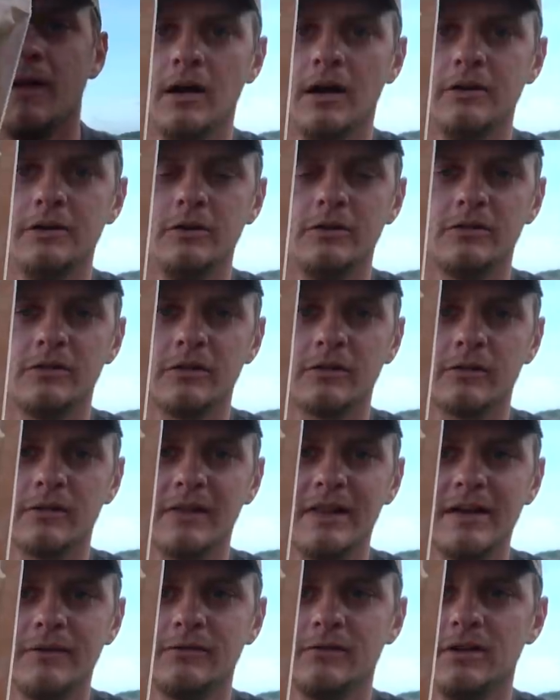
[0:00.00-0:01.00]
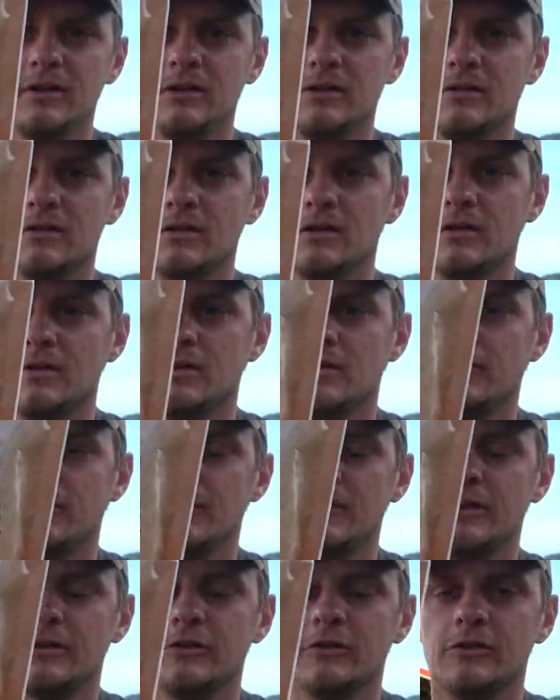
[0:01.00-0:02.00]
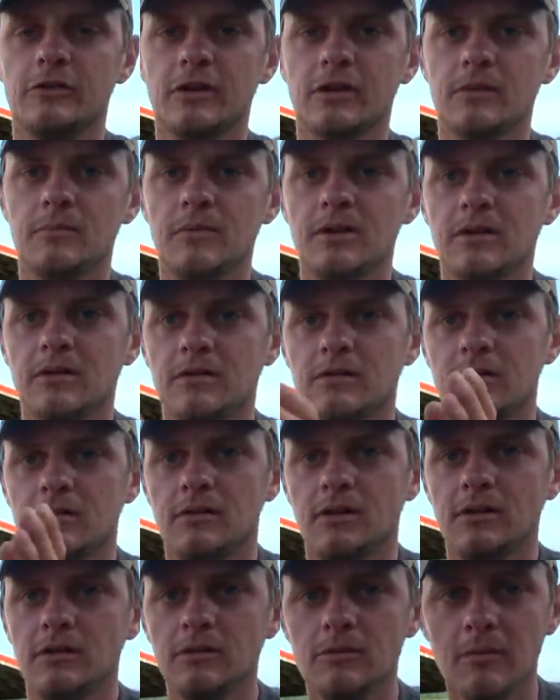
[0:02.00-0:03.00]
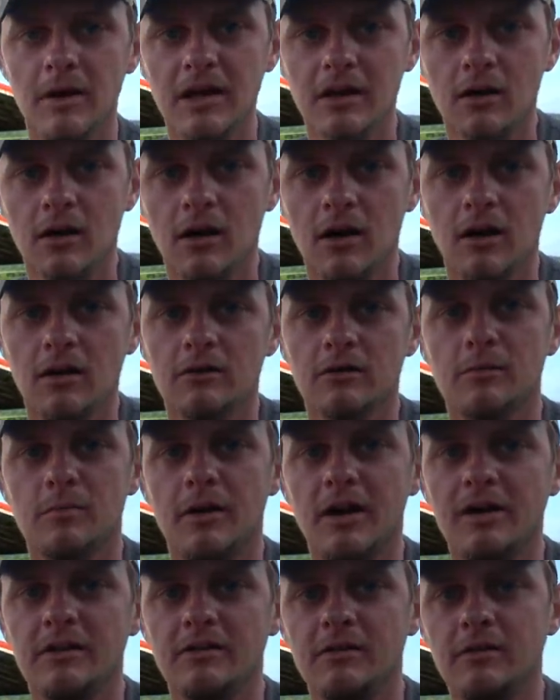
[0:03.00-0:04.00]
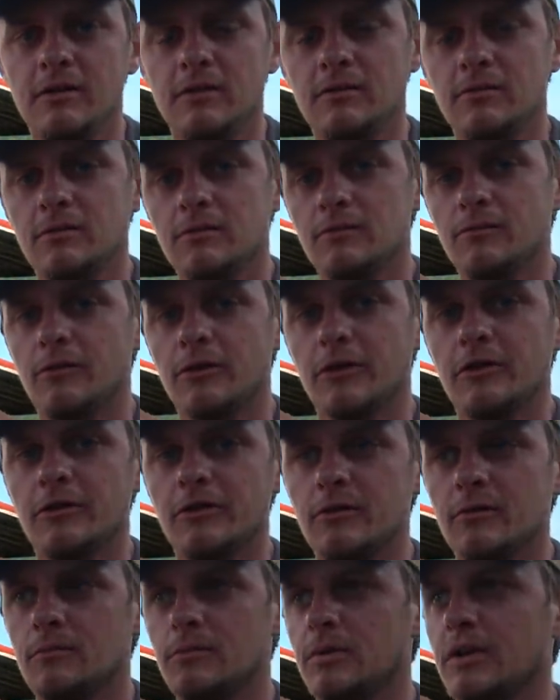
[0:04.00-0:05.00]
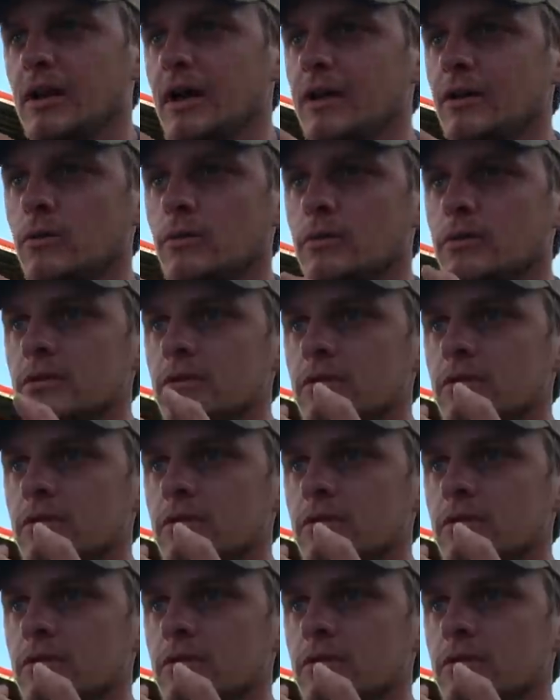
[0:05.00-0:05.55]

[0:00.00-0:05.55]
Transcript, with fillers: I use this Lefty's fish and chicken mix. They do make a hot and spicy version, but I don't